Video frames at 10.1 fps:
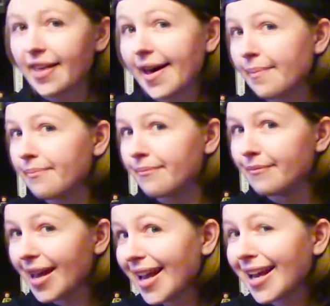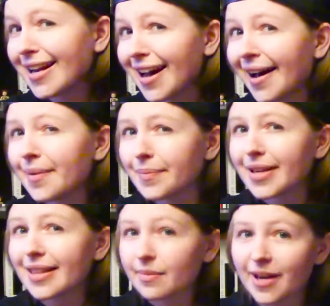That may not
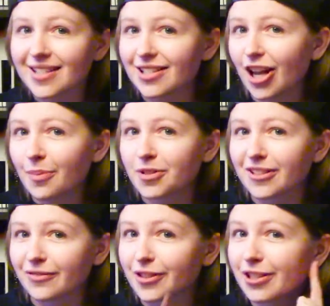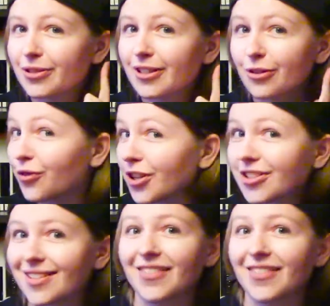be the best option for you at your first